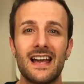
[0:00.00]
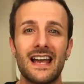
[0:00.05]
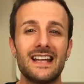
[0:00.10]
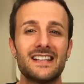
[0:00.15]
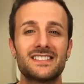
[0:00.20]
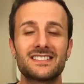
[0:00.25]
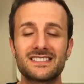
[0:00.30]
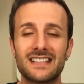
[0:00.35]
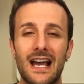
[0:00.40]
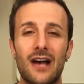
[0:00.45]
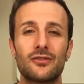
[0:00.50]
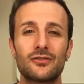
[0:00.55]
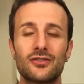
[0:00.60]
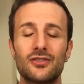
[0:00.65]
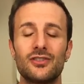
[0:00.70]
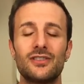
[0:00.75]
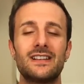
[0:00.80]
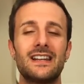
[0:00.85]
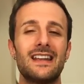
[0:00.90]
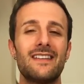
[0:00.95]
and sound
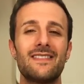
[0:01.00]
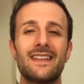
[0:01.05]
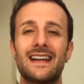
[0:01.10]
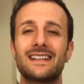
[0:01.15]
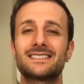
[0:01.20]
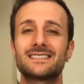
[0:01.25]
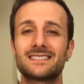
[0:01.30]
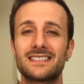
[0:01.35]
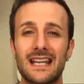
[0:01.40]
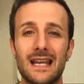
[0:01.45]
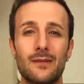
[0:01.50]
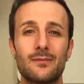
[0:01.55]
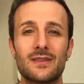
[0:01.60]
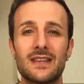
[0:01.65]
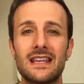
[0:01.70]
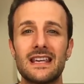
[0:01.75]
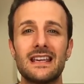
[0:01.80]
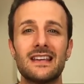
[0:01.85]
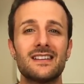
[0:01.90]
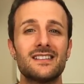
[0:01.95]
good in that same
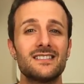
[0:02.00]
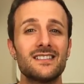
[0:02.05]
key.